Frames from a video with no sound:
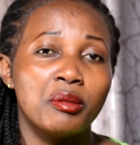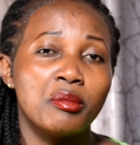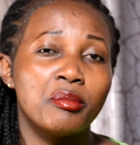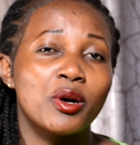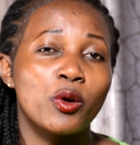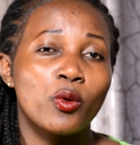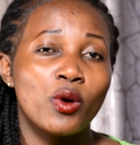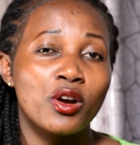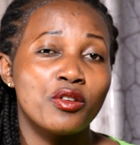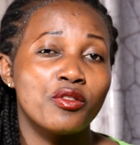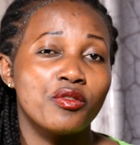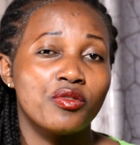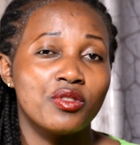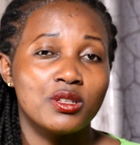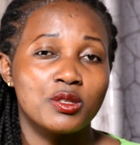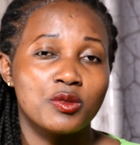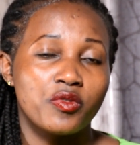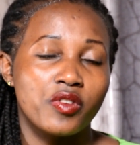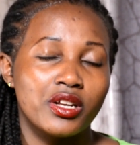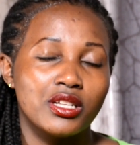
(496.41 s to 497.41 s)
me, but one of
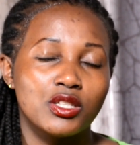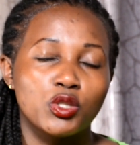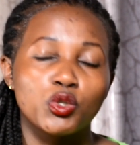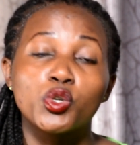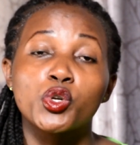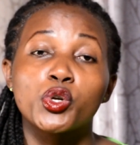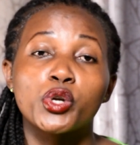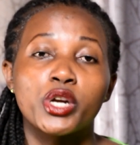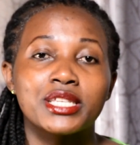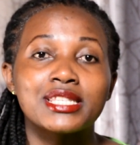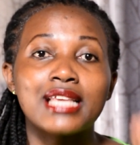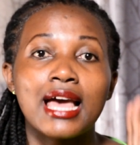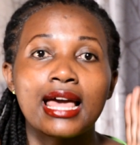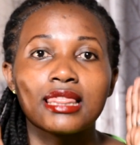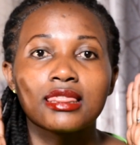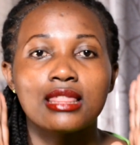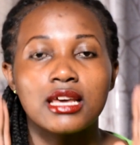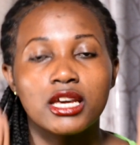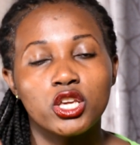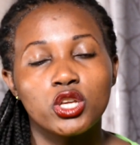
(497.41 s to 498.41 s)
these friends, Grace, I
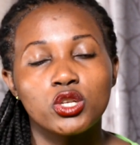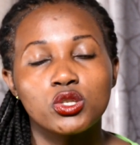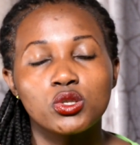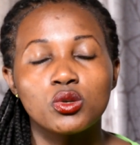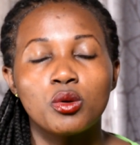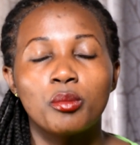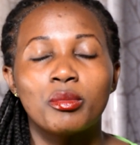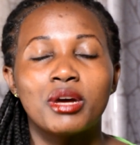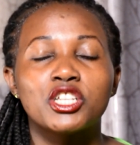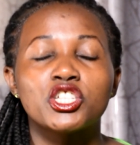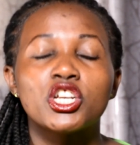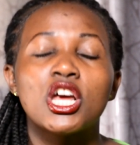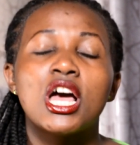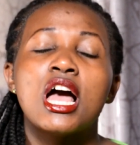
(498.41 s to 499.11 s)
thank you so much.